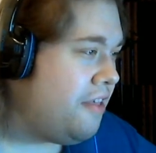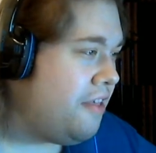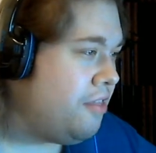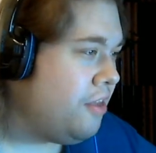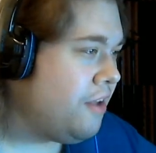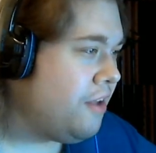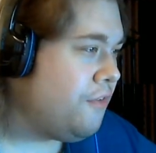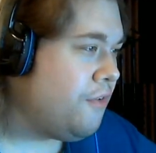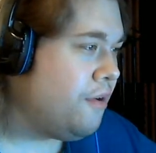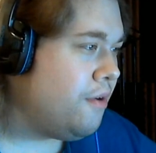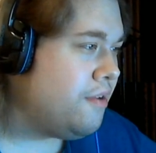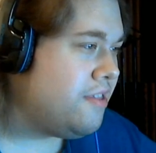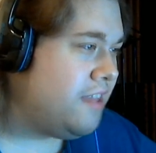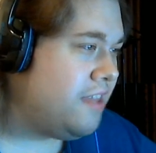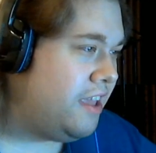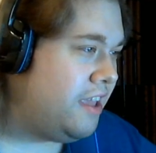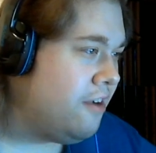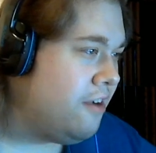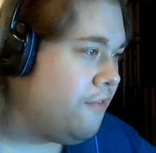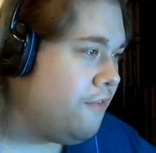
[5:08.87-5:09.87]
Looking forward
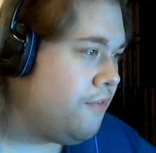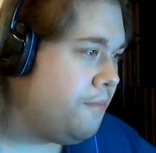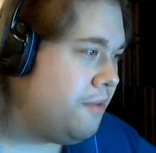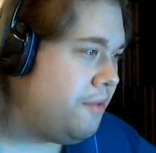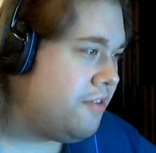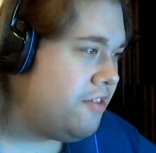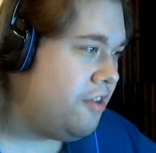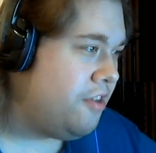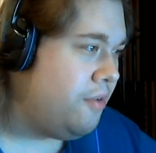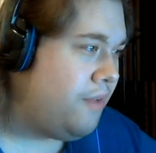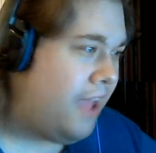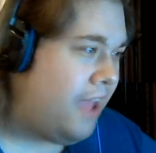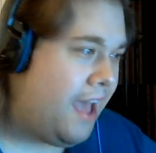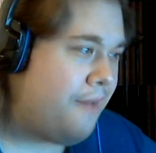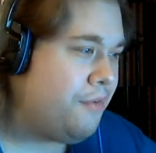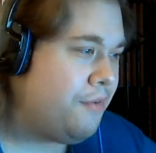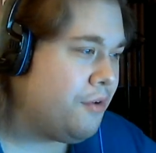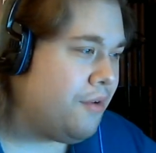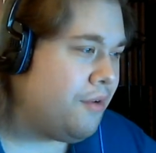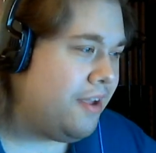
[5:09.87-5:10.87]
to hear from you soon.
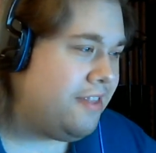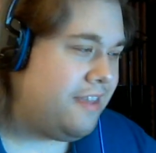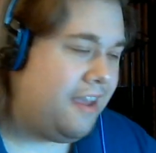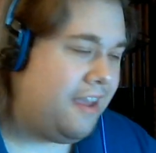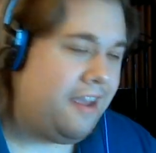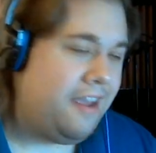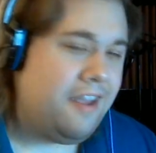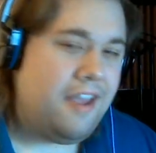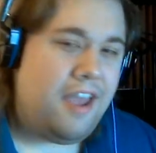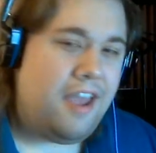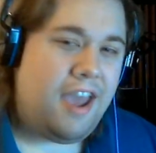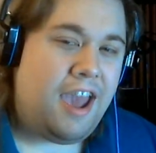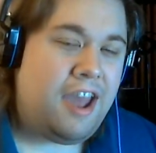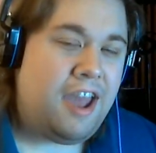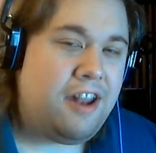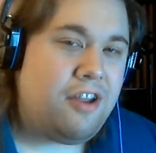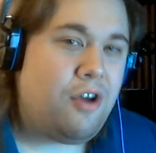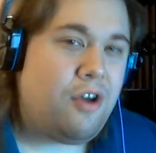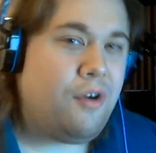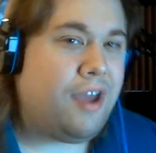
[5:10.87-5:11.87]
Have a great day.
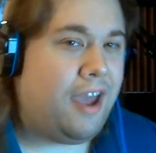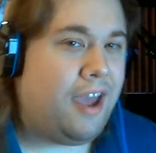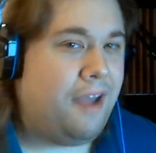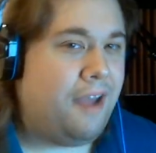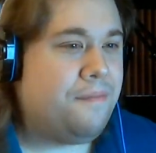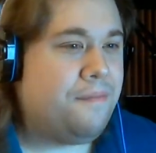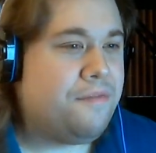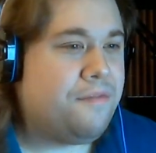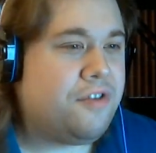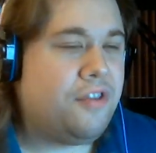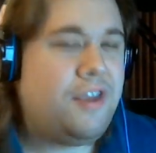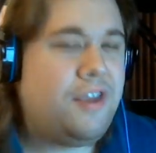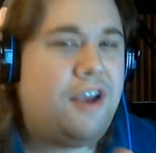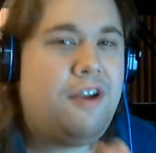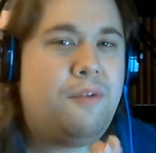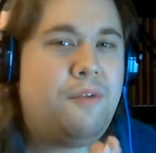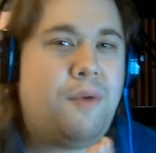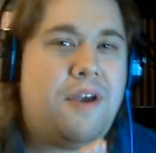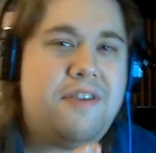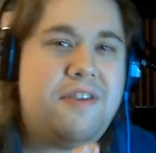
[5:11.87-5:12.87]
And okay, so there
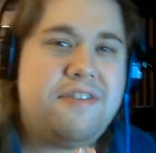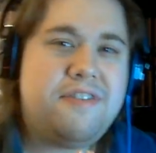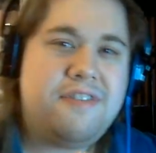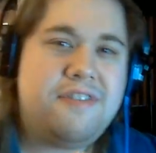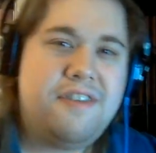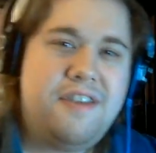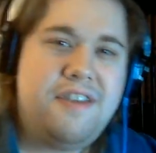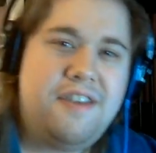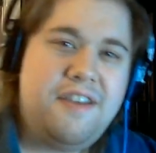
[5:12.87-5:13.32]
it was.